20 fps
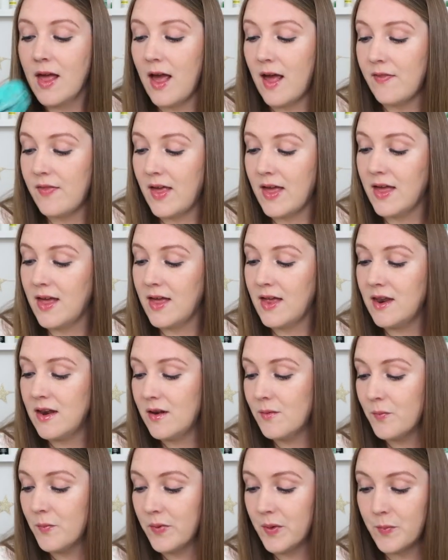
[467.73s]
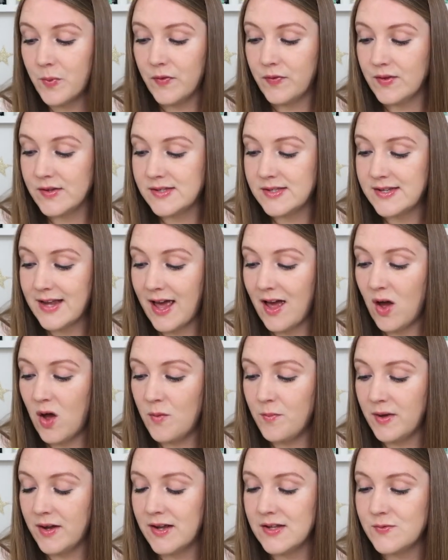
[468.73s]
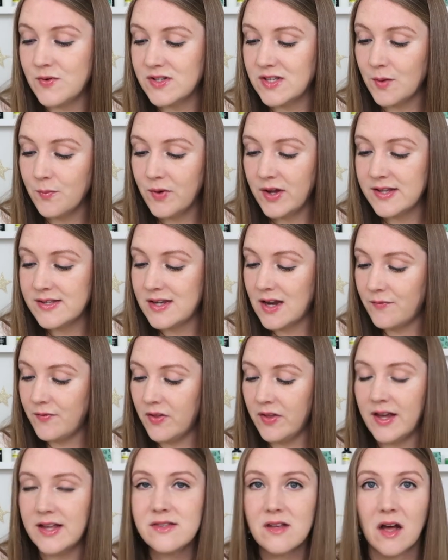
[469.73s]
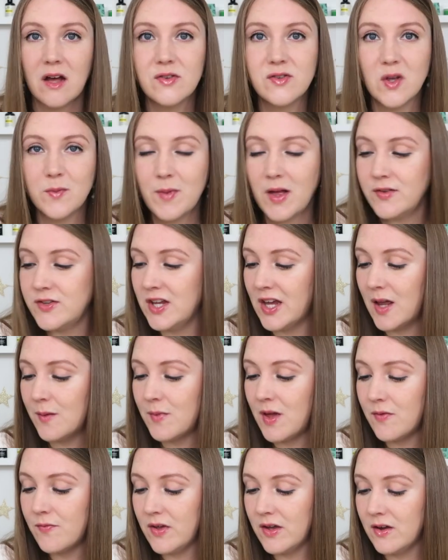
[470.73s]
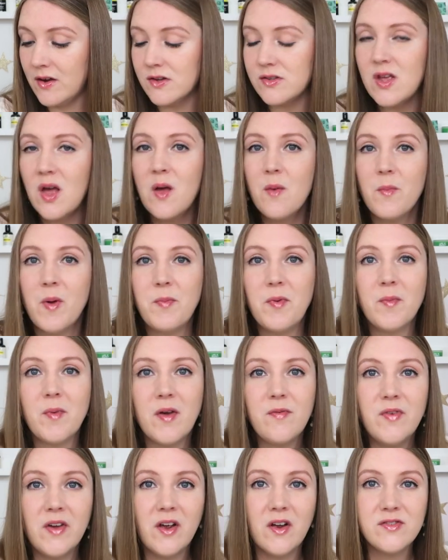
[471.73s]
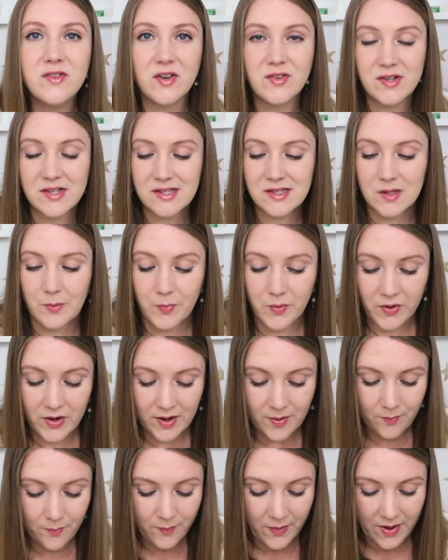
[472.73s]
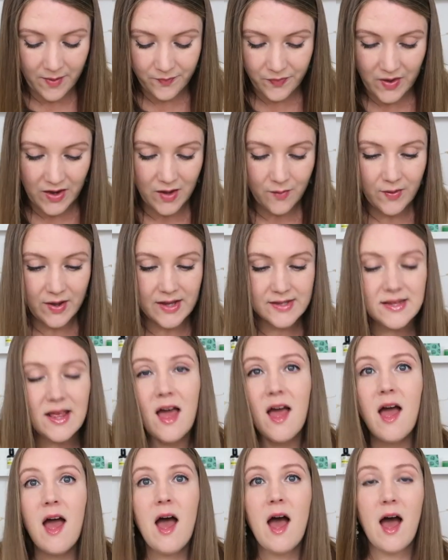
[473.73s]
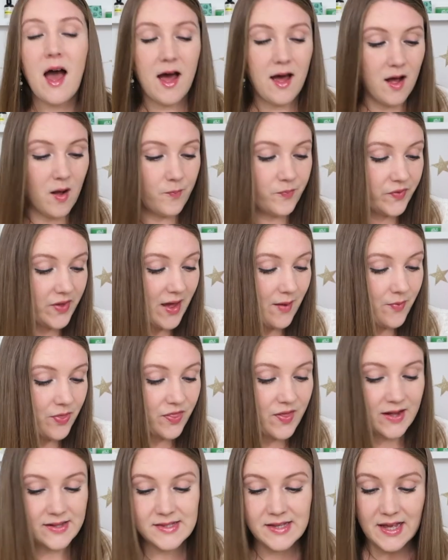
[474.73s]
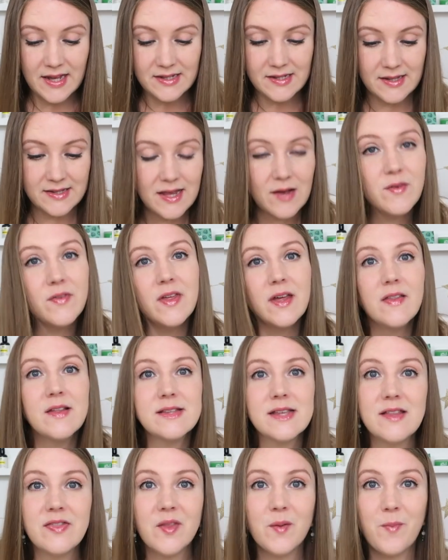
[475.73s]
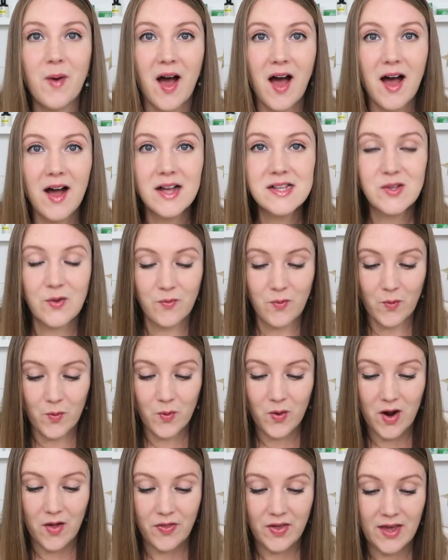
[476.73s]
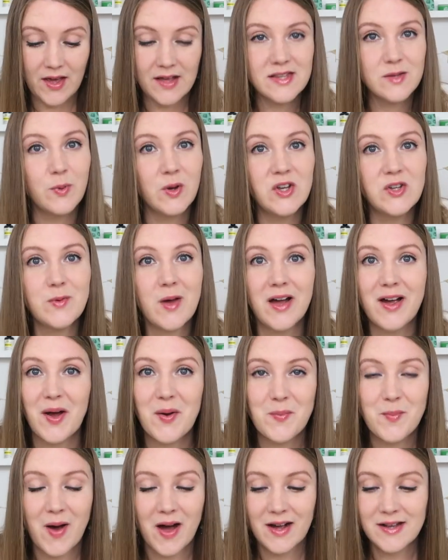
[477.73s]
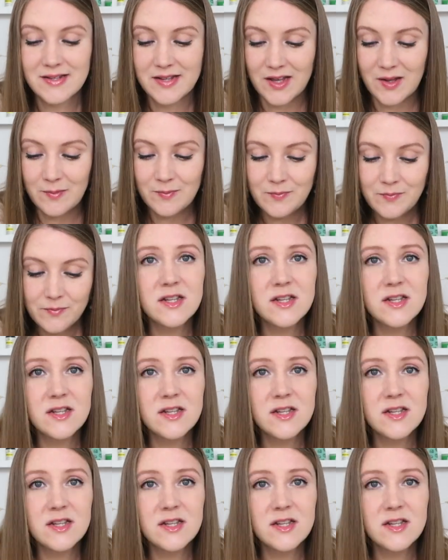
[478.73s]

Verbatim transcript: And then I'm gonna put this down because for some reason I feel like it's also melting on my fingers. Maybe my fingers are just slippery, but anyways, um, yeah, that's it. that's everything that's in the box for the SpongeBob unboxing.